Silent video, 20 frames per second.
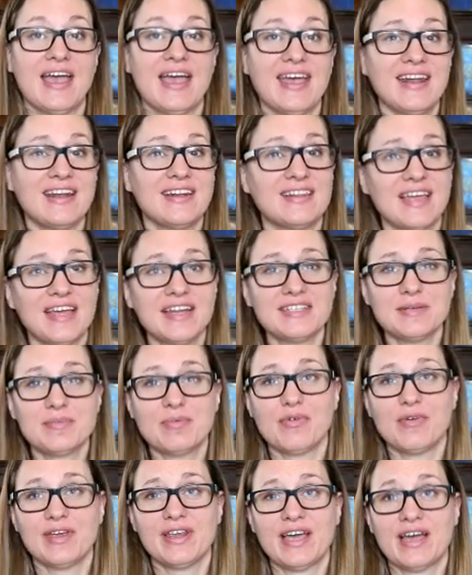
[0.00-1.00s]
And I'd like to
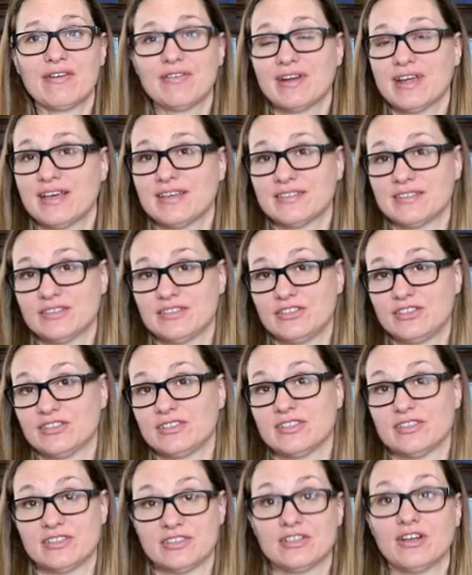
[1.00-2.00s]
point out, as
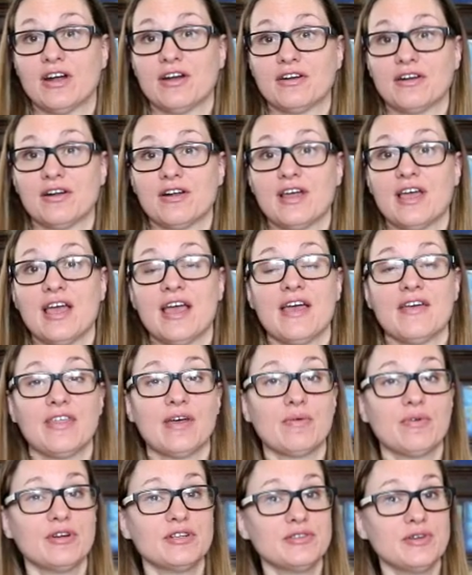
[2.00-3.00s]
just a starter,
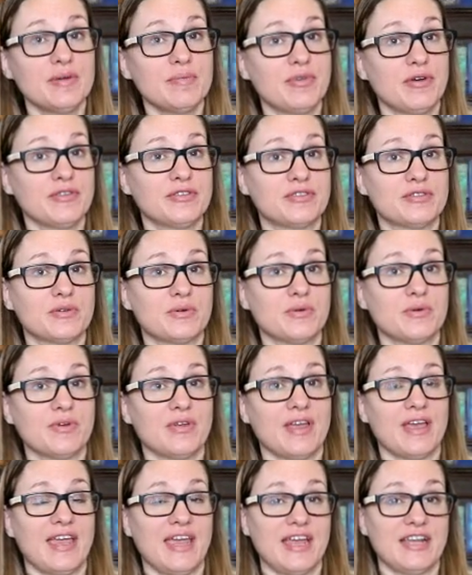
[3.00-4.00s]
that we're doing both
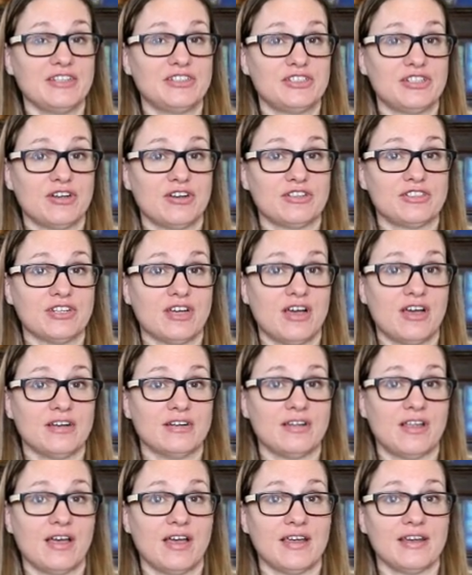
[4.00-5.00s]
school and church
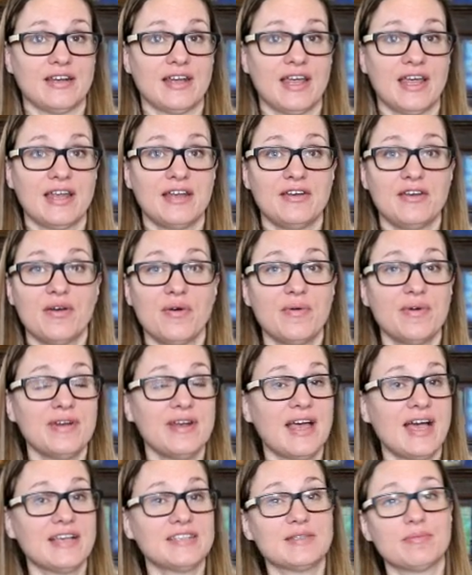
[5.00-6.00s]
online. And no one
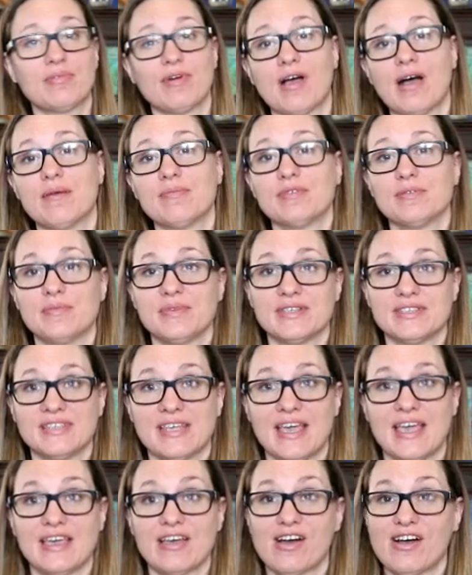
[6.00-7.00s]
has a problem with
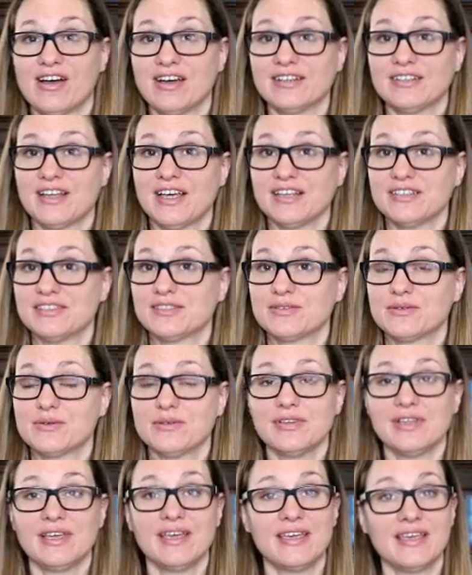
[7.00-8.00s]
saying online
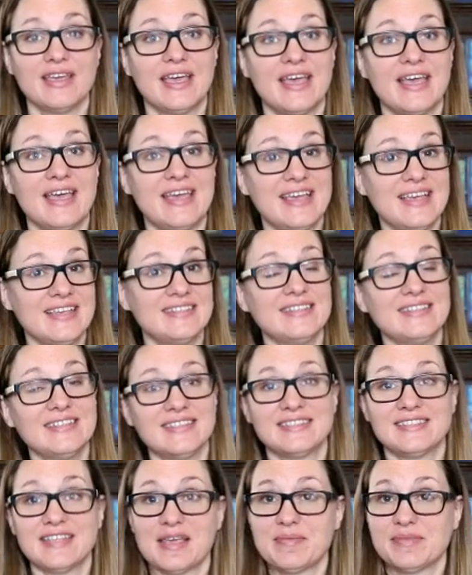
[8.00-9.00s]
schooling isn't the
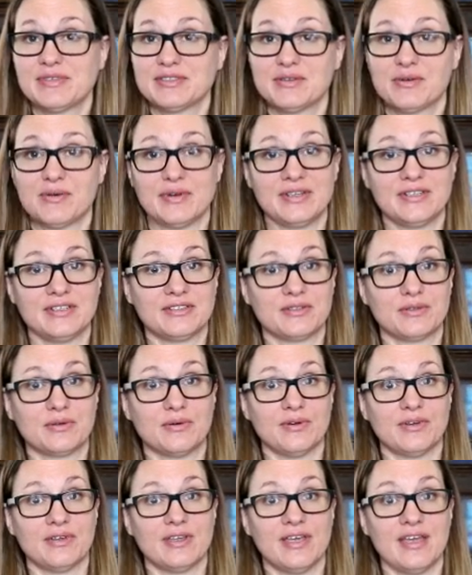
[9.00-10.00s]
same as going to
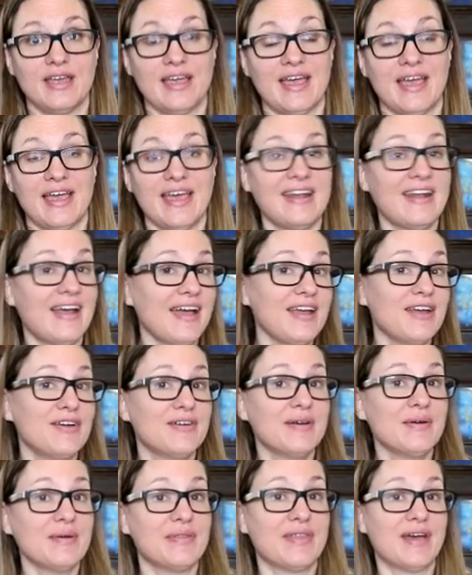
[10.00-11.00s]
school. And I
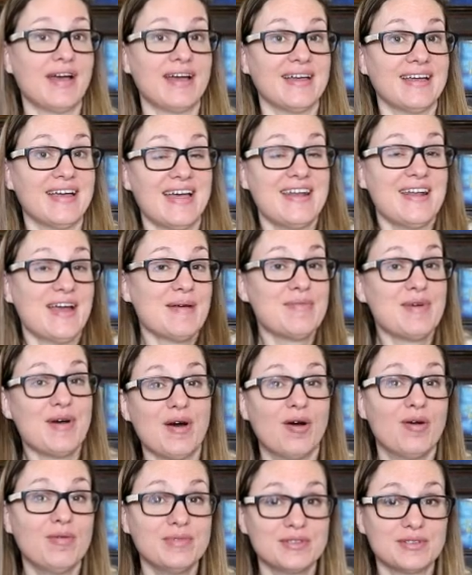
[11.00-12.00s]
agree with that. And I'm a
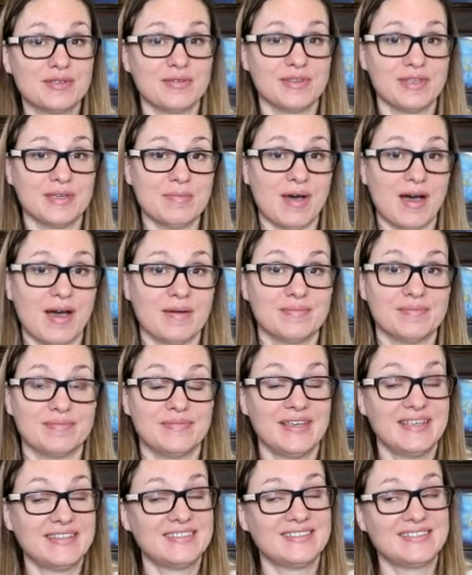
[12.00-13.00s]
homeschooling mom,
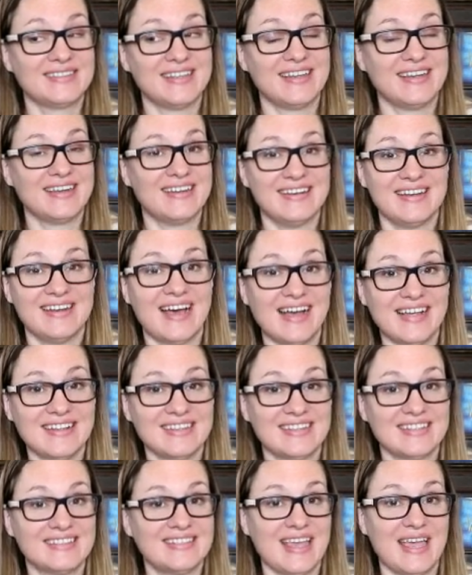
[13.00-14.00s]
it's
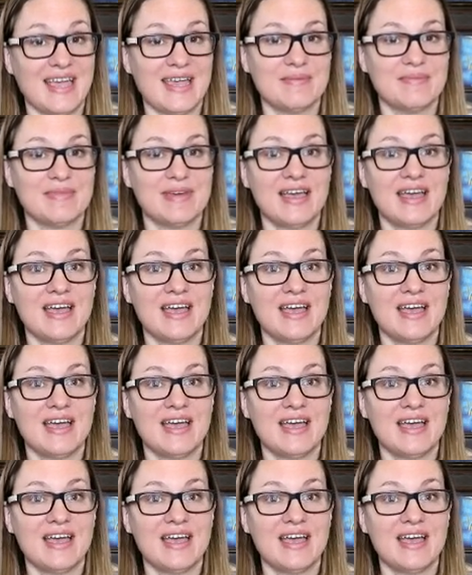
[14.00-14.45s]
not the same.